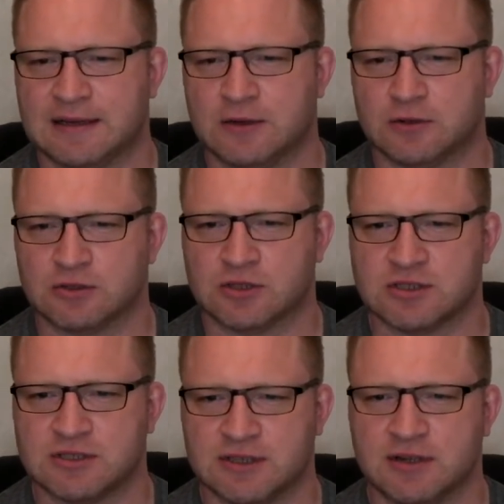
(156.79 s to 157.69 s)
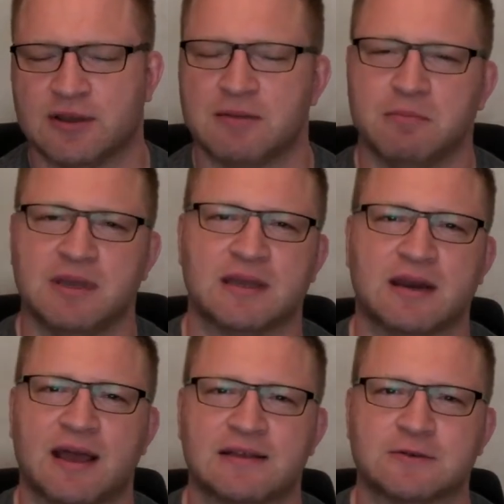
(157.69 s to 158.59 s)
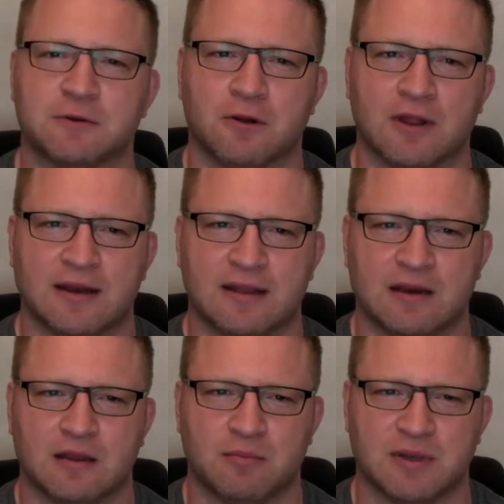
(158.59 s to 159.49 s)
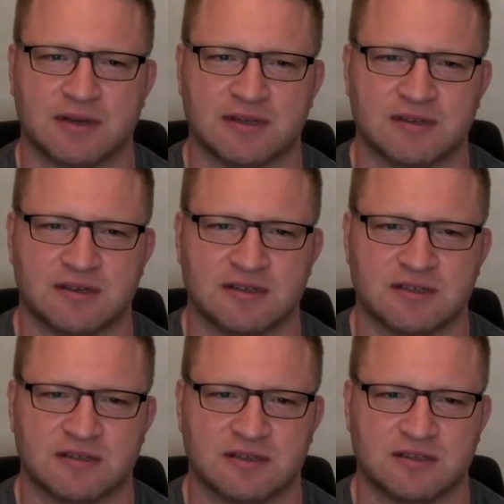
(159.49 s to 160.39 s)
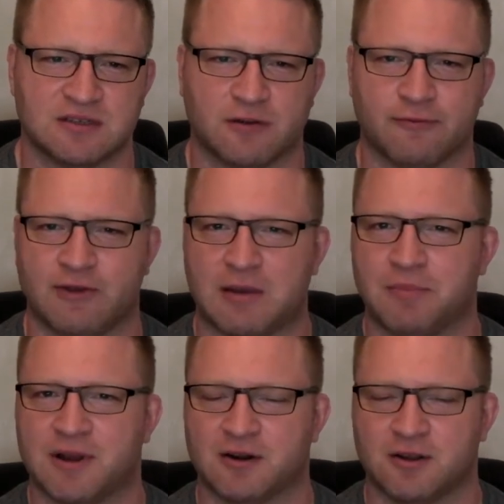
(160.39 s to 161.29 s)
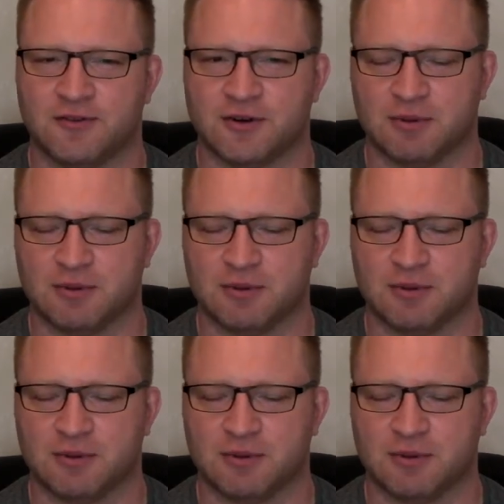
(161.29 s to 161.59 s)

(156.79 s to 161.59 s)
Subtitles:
not just him being an asshole and being this tough vampire hunter,